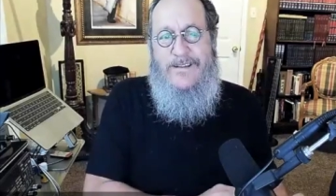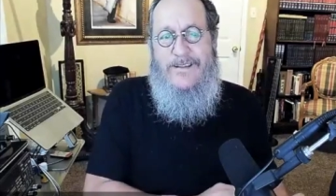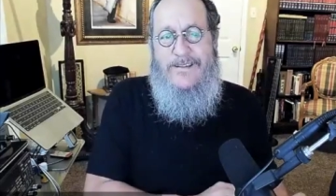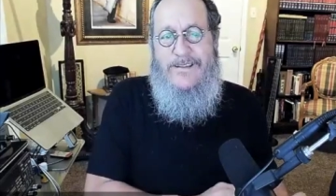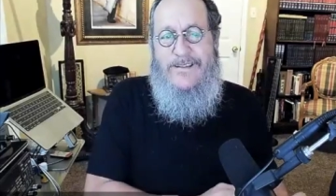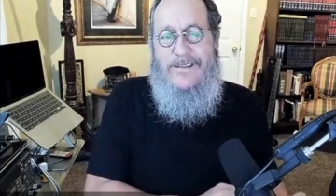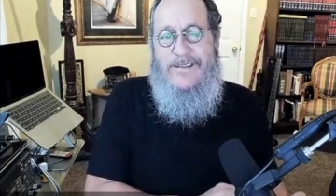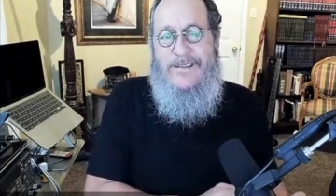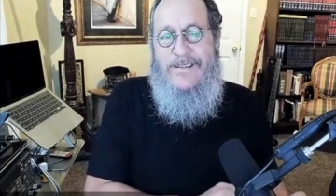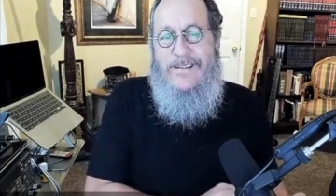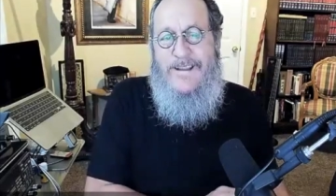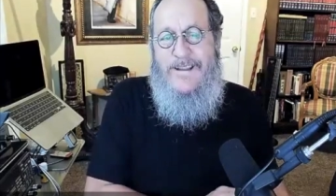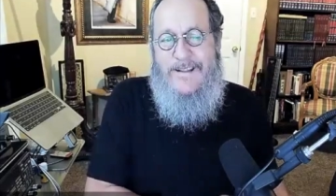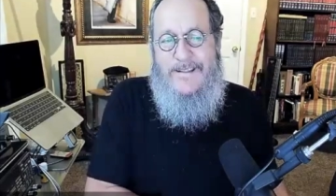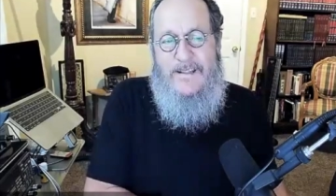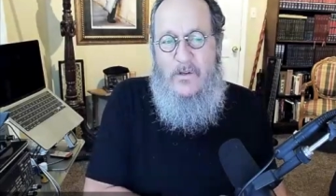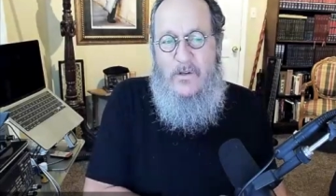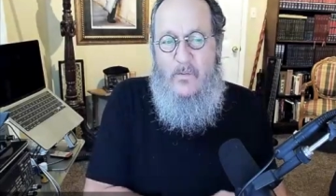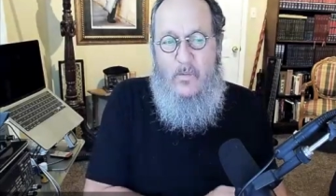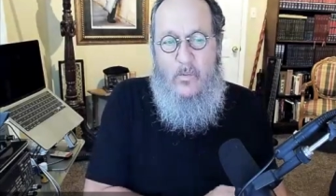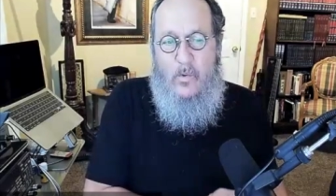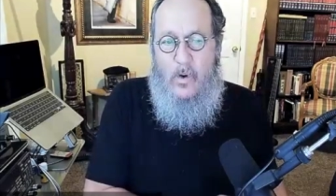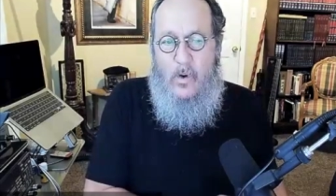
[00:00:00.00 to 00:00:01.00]
did
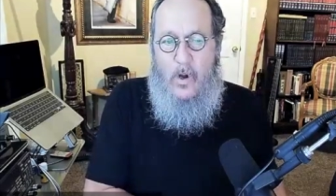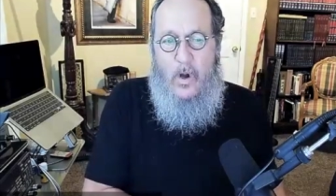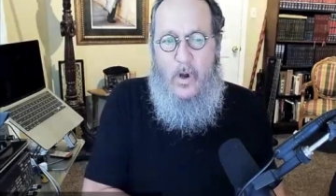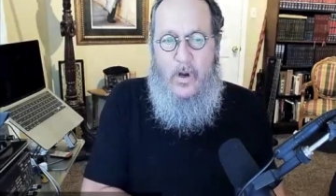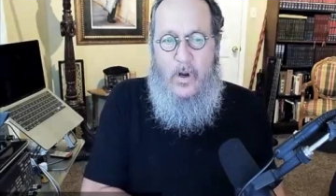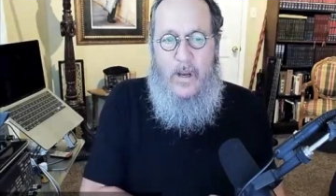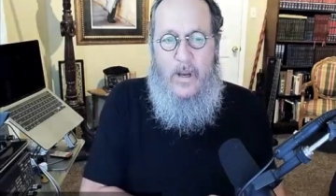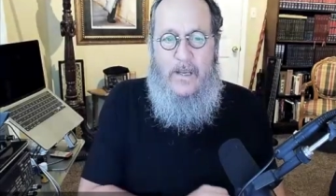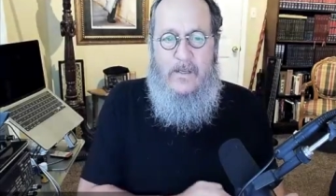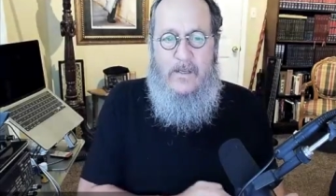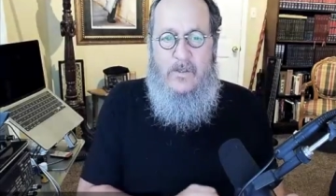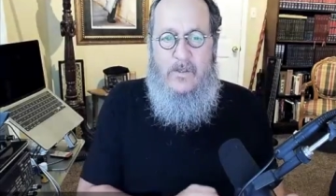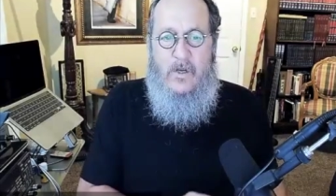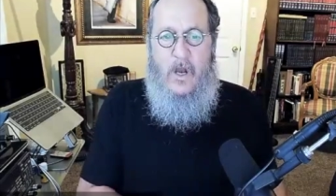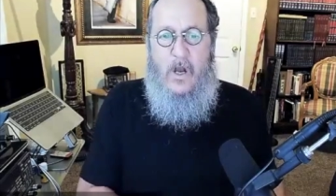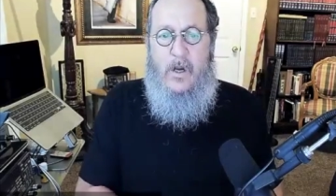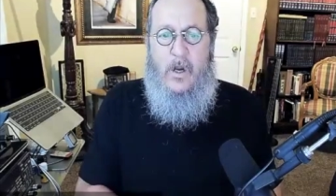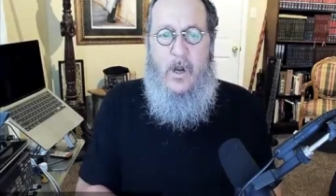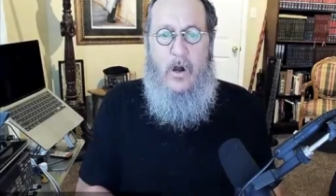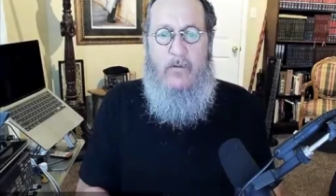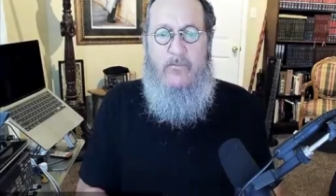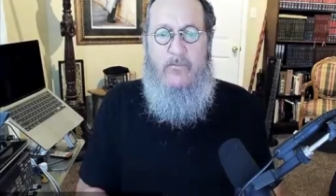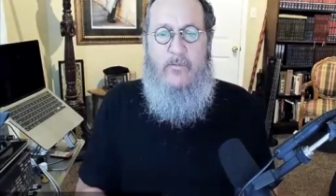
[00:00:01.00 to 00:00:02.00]
nothing wrong as
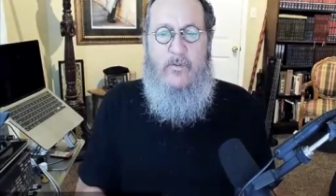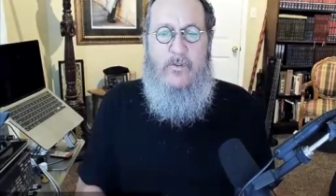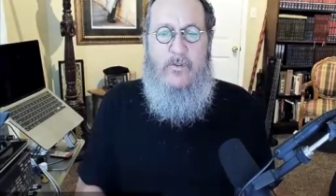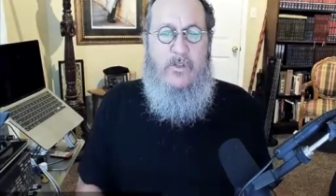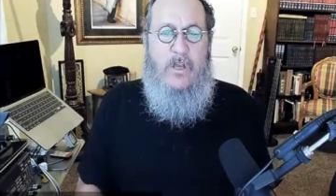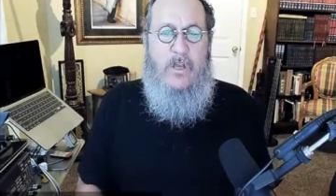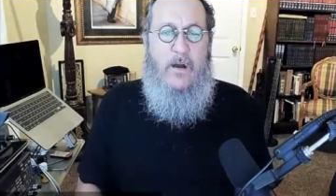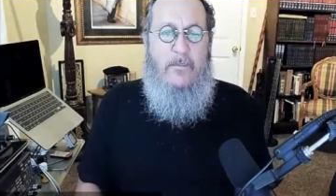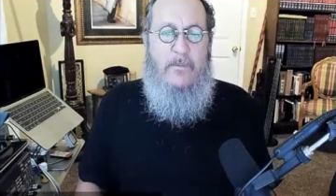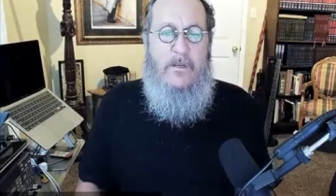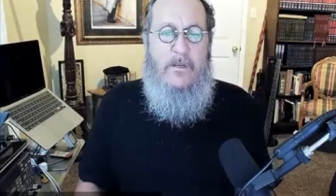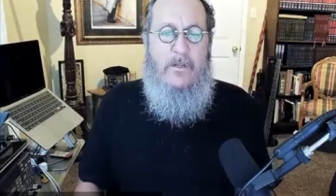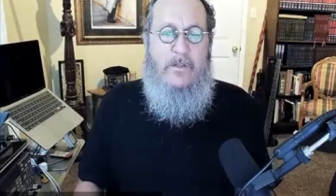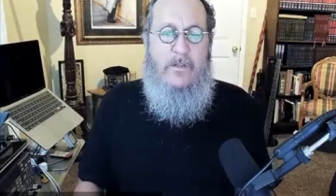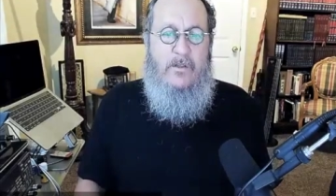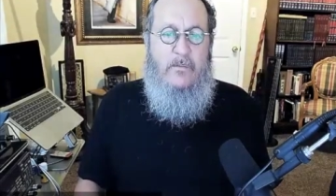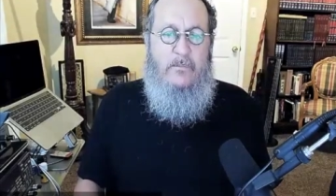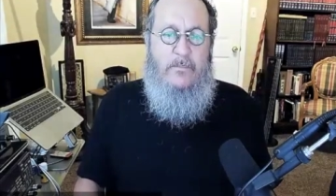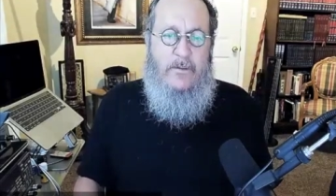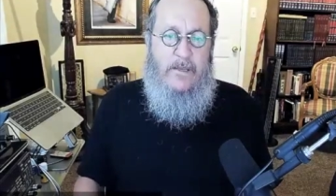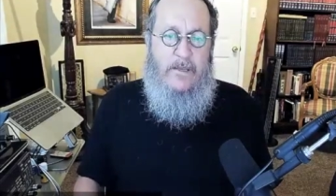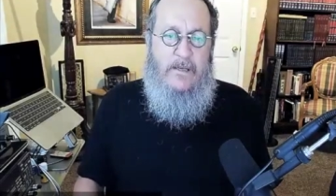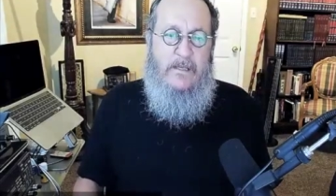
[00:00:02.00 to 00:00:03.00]
yakov was coming to the
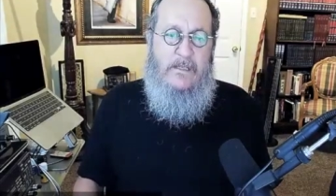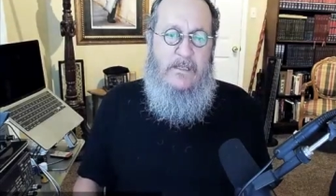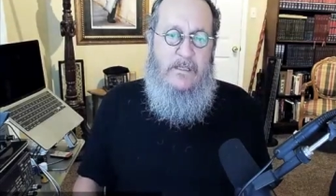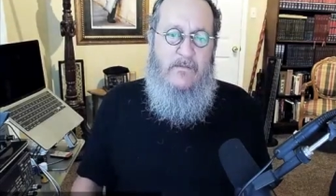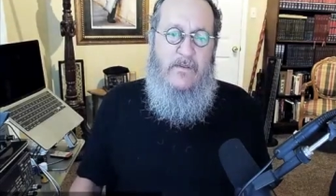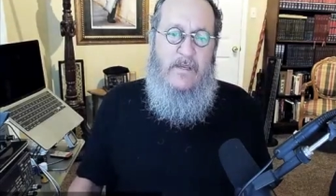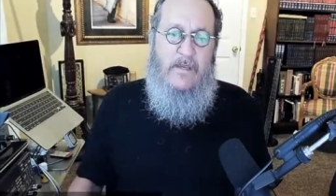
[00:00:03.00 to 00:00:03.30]
place of